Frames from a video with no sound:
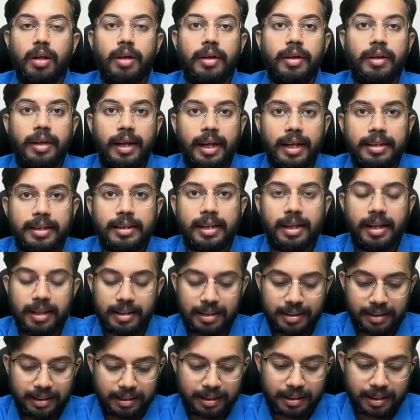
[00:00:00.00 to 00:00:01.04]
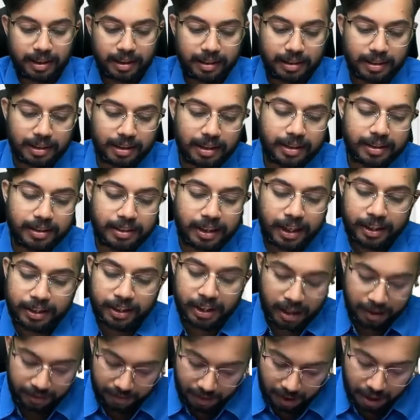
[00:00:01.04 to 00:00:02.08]
Next, let us discuss
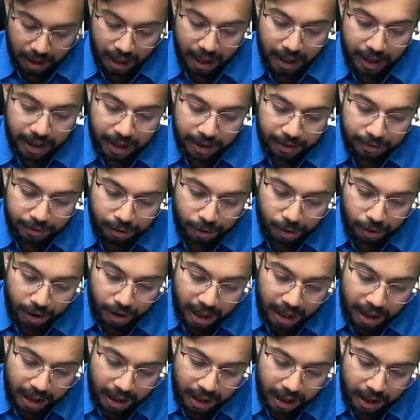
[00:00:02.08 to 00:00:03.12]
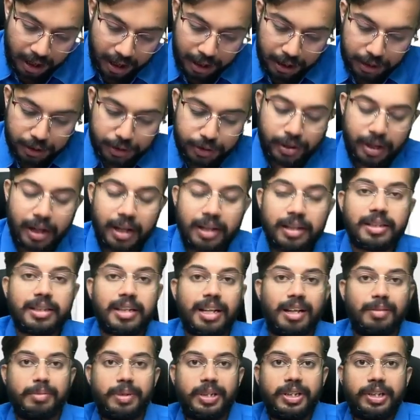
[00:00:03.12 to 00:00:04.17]
section 194D, insurance
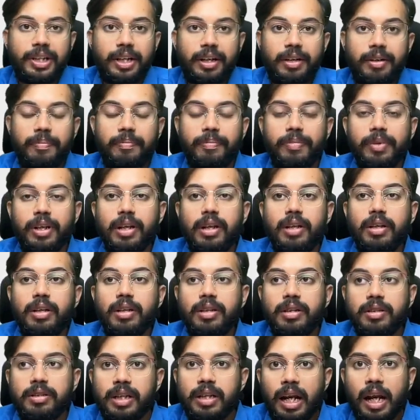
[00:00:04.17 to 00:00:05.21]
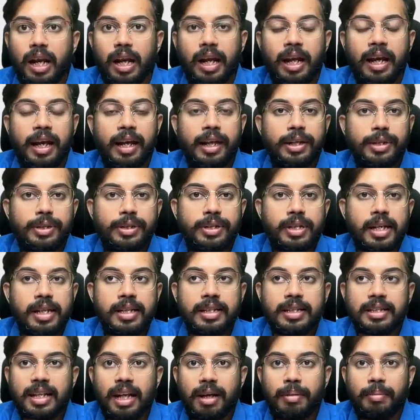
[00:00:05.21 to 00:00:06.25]
commission. Generally,
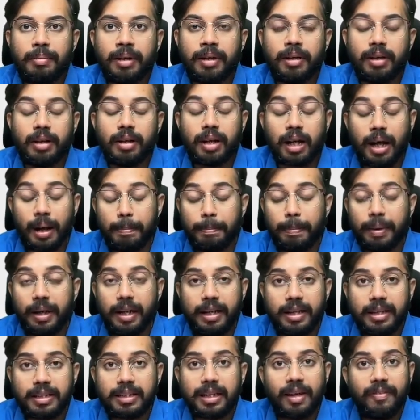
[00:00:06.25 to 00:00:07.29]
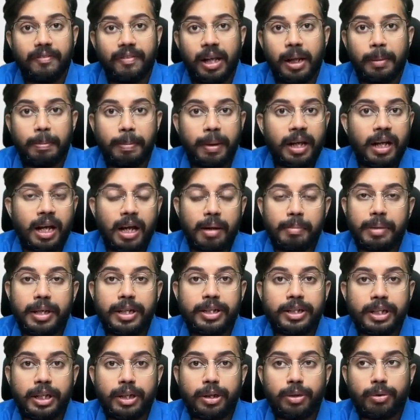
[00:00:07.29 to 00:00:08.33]
insurance companies will pay
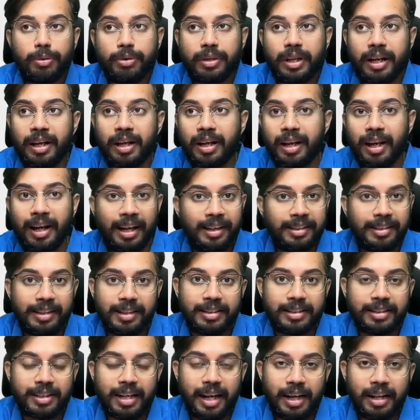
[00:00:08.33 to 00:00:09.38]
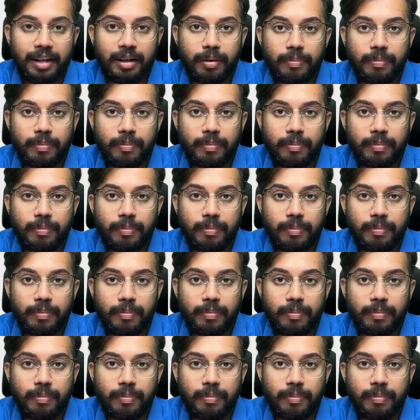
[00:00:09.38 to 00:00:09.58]
commission to their agents, right?